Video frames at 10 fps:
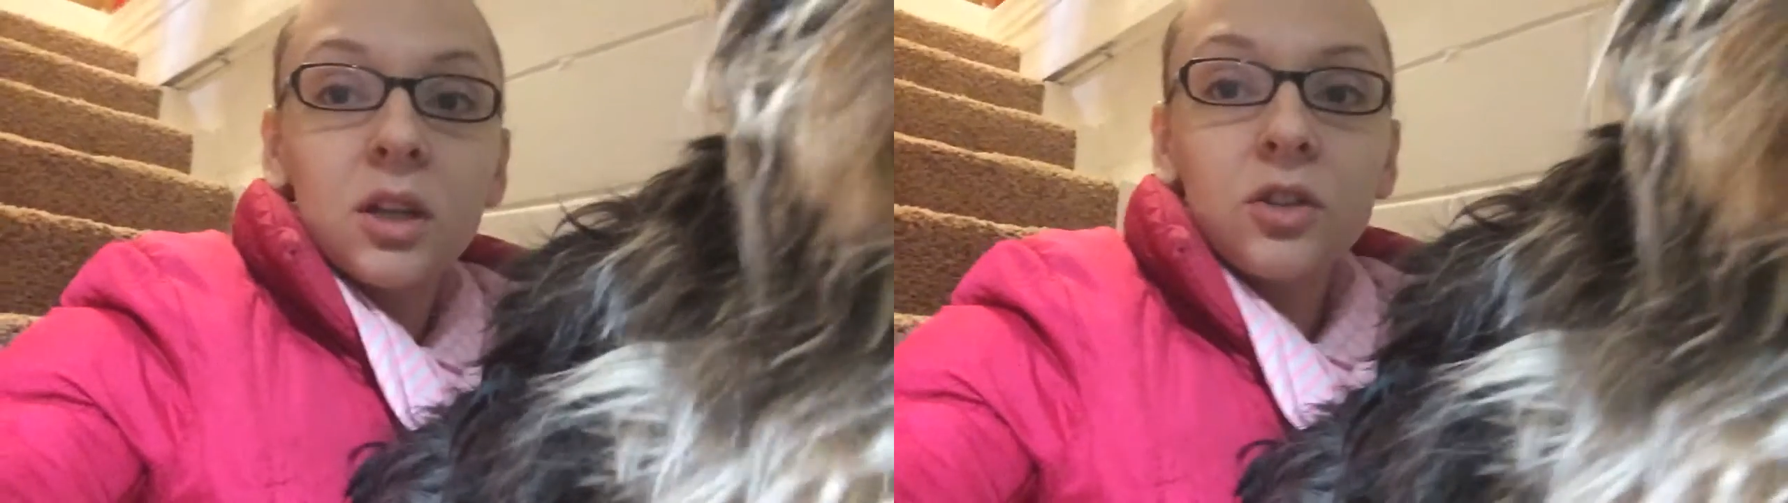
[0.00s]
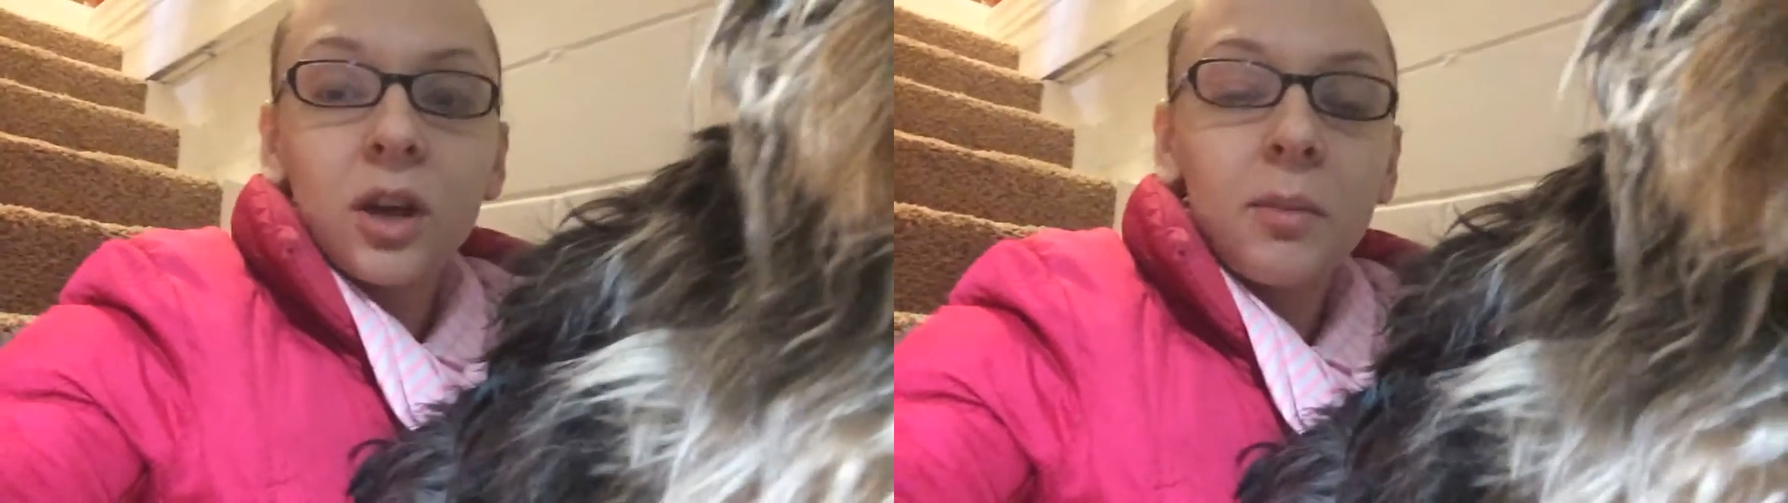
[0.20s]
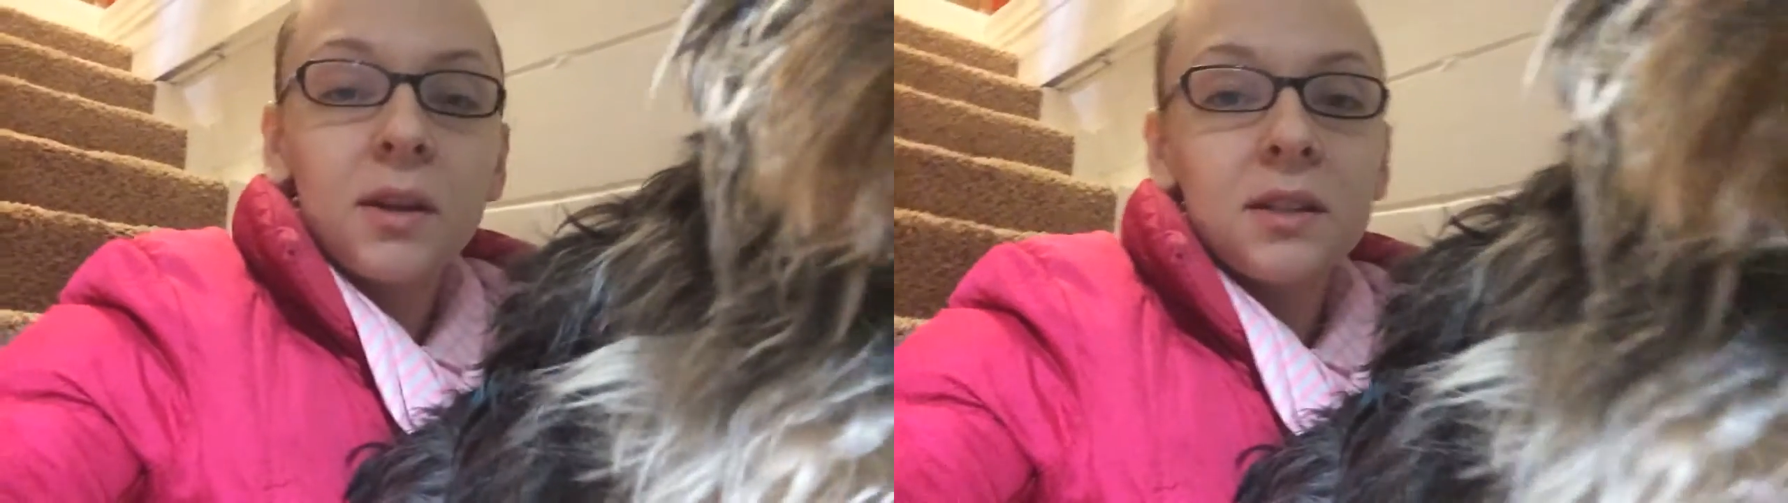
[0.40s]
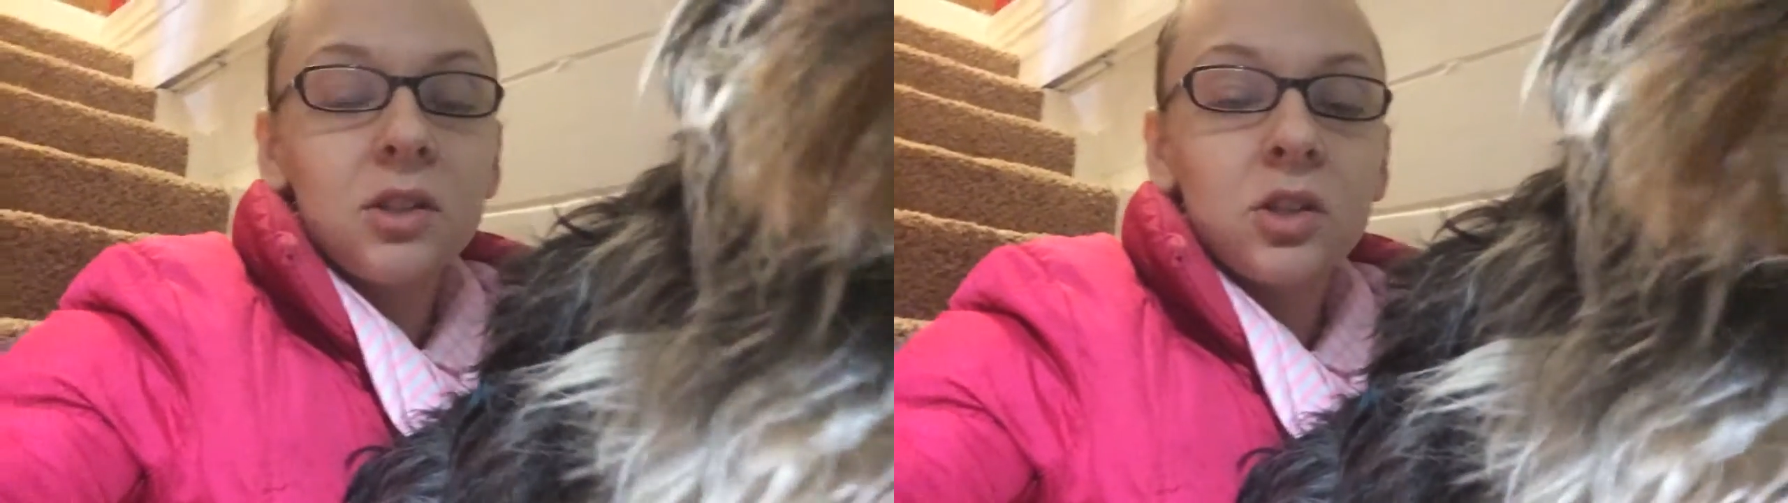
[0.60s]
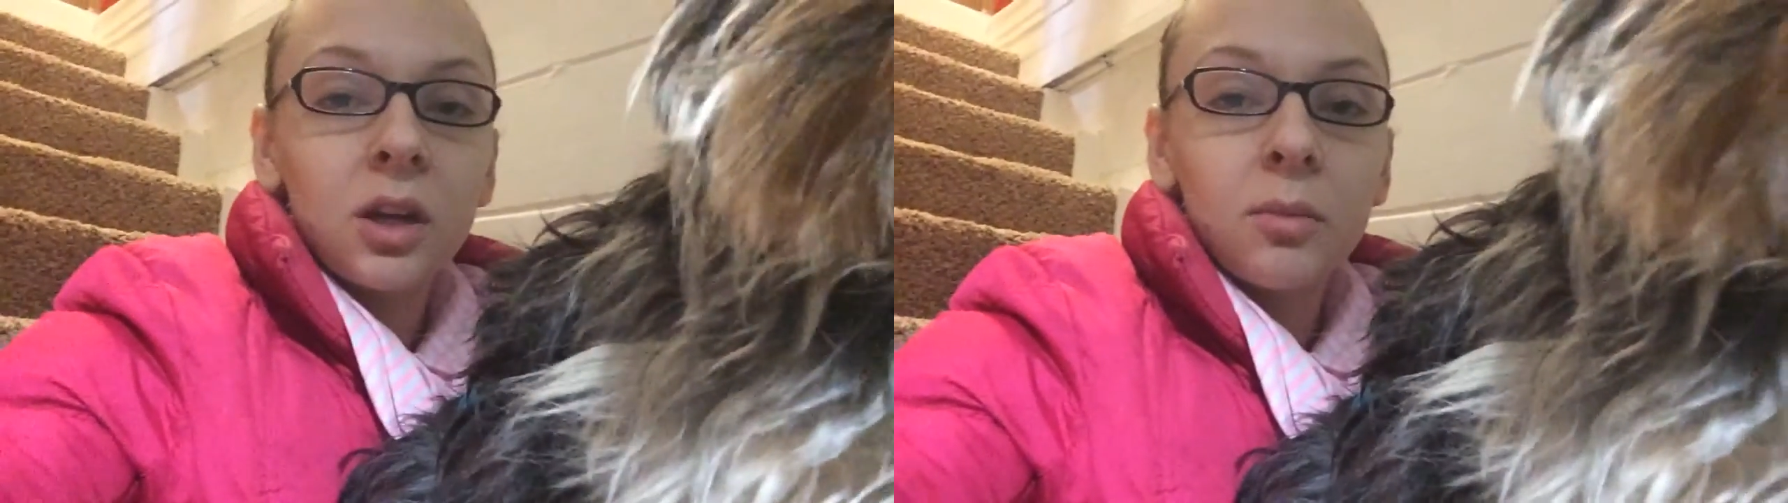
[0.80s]
Tried
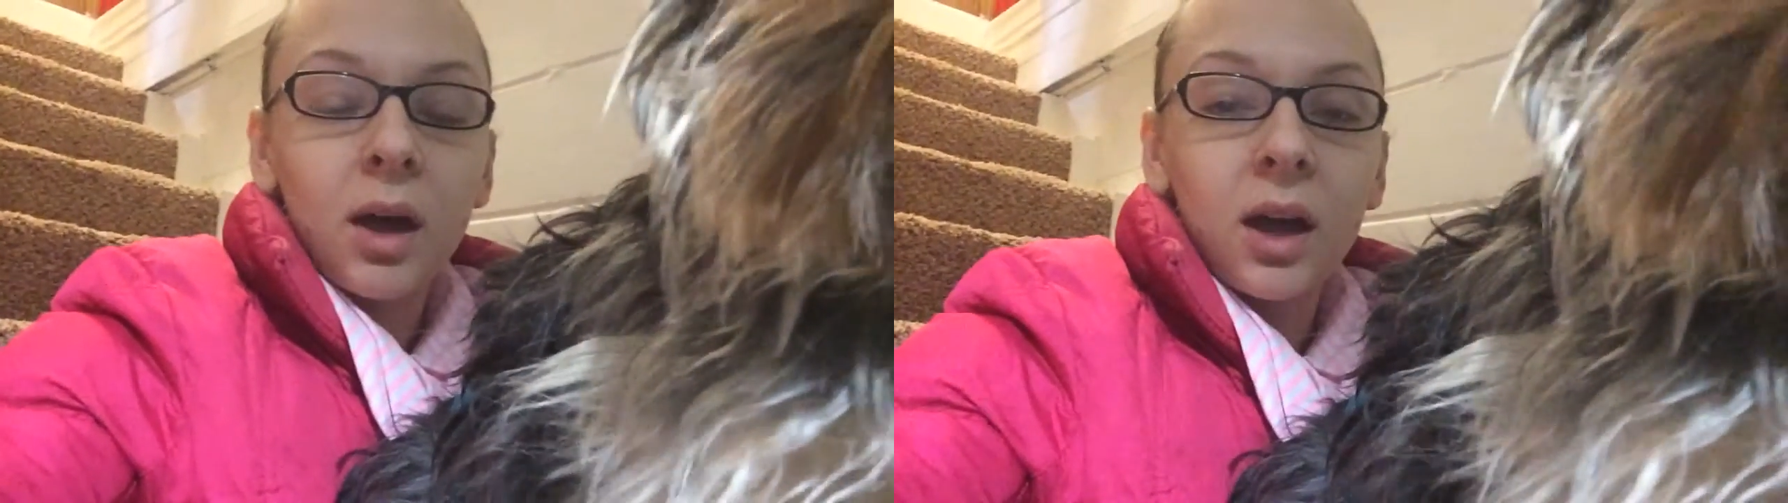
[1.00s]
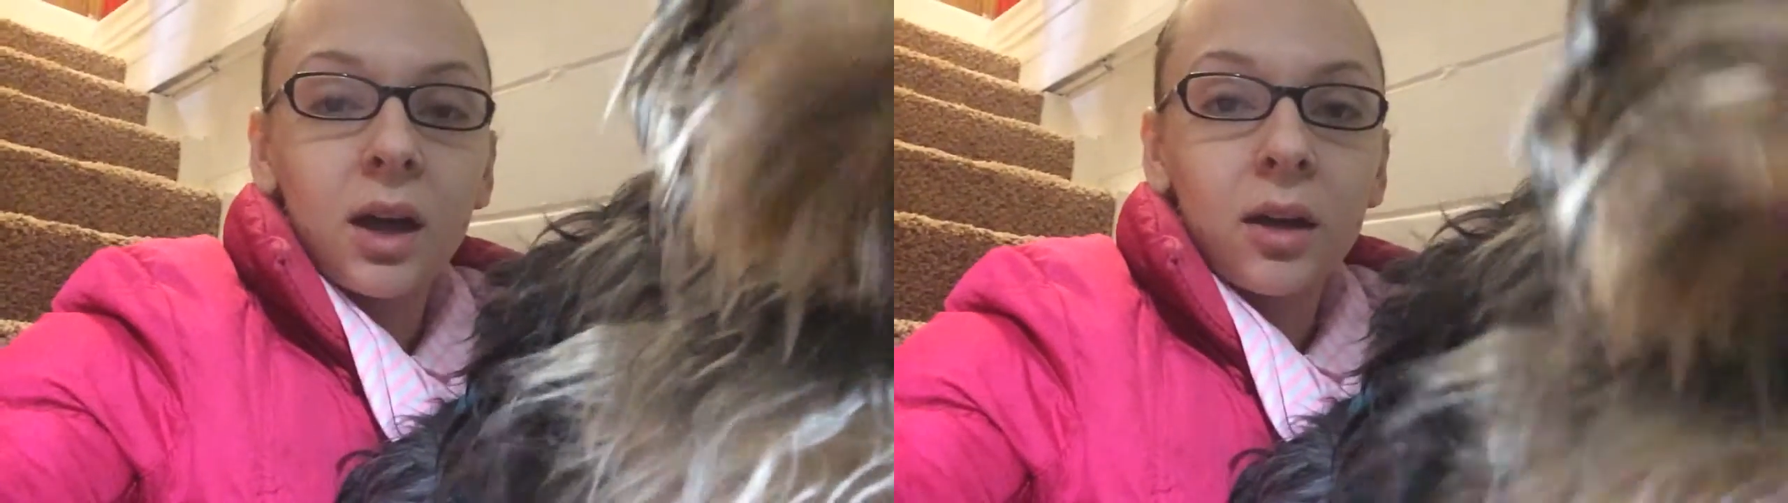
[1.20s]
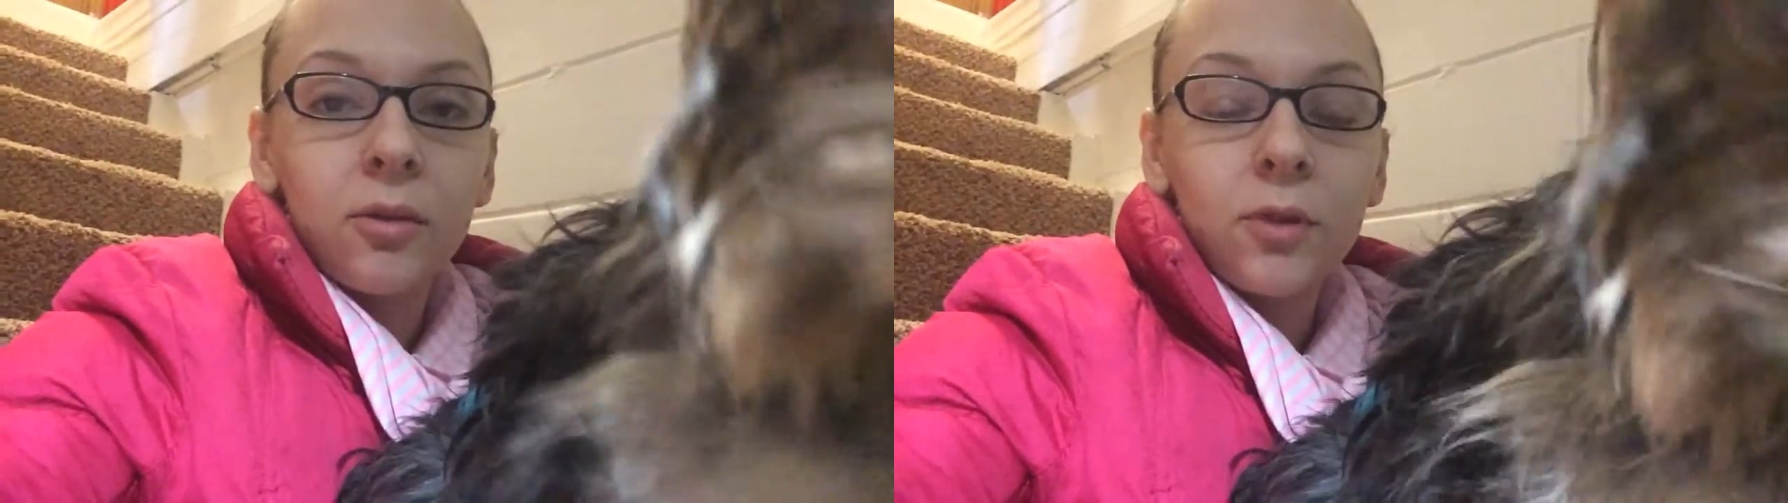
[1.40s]
messaging my